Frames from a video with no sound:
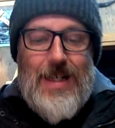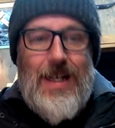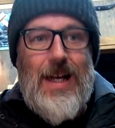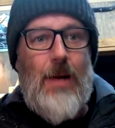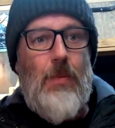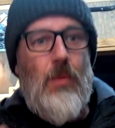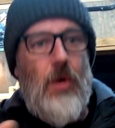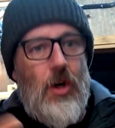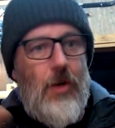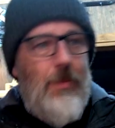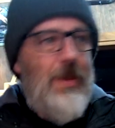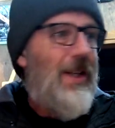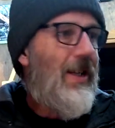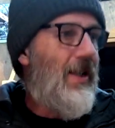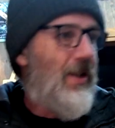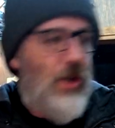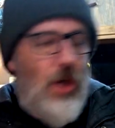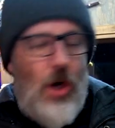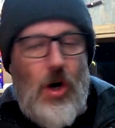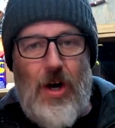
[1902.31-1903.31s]
And when I'm in a
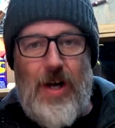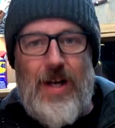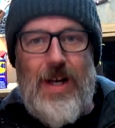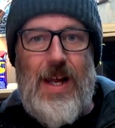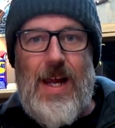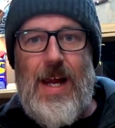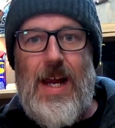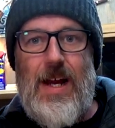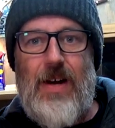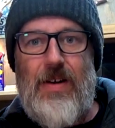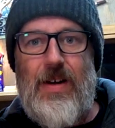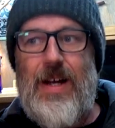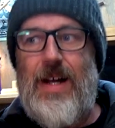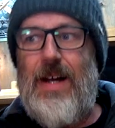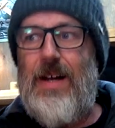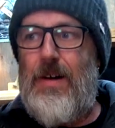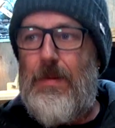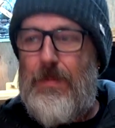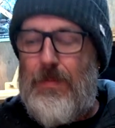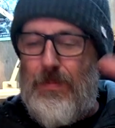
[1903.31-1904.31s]
tight area
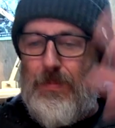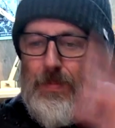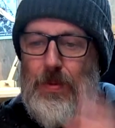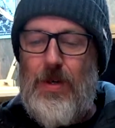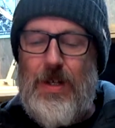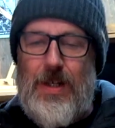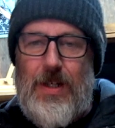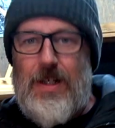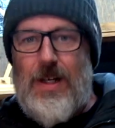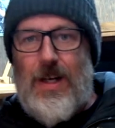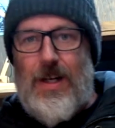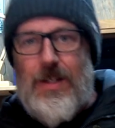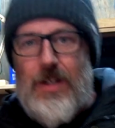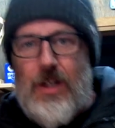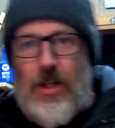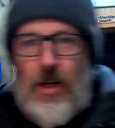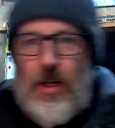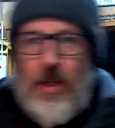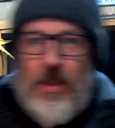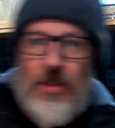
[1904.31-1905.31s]
and I'm putting,
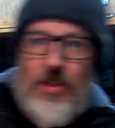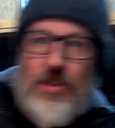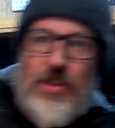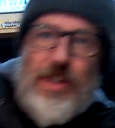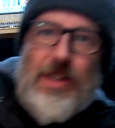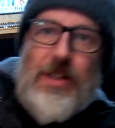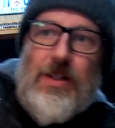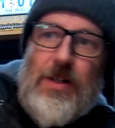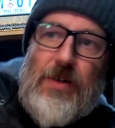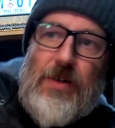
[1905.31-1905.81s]
you've got to jiggle